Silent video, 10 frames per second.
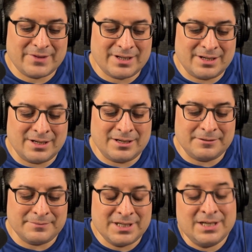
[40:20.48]

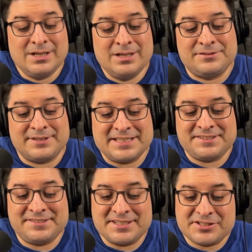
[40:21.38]
So that's
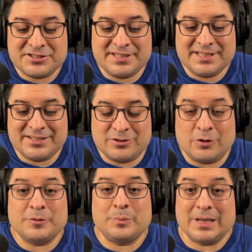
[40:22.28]
essentially
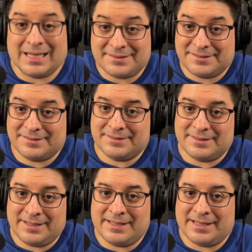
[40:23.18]
all the plots
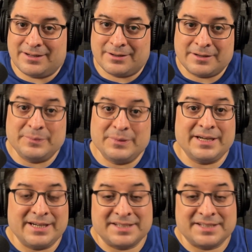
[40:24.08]
that are completed,